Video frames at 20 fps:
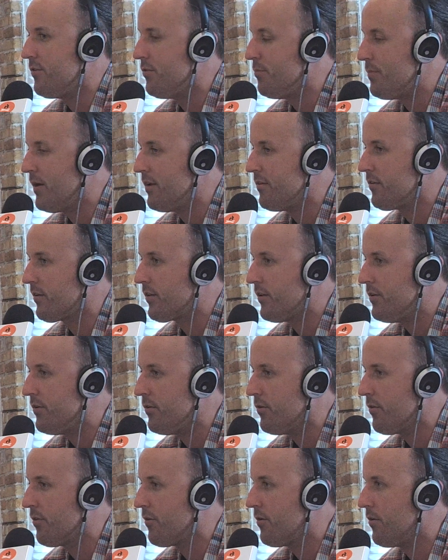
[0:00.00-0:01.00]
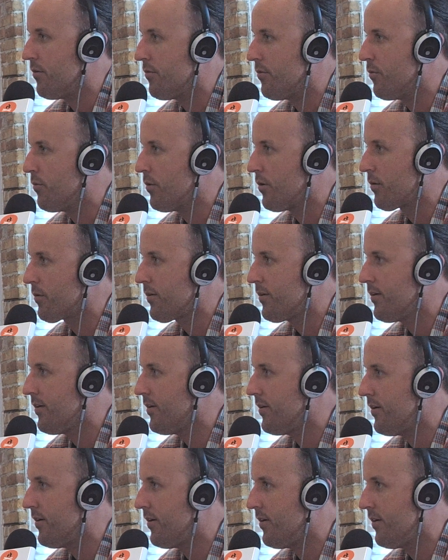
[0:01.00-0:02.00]
because you basically do a third of the work
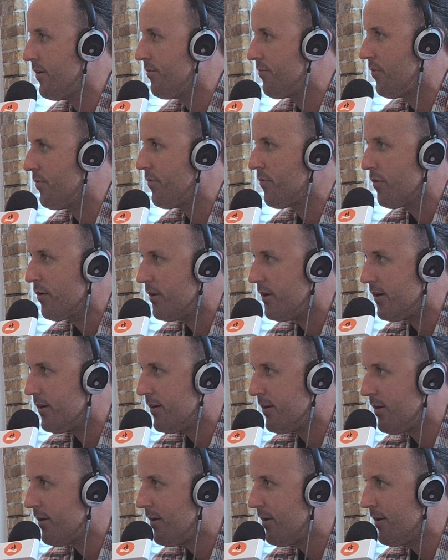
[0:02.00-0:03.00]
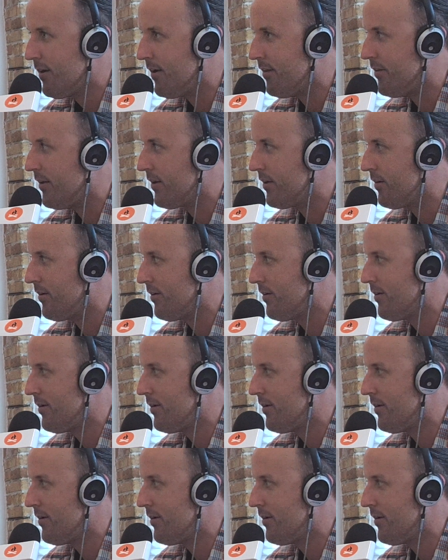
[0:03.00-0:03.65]
for free. And then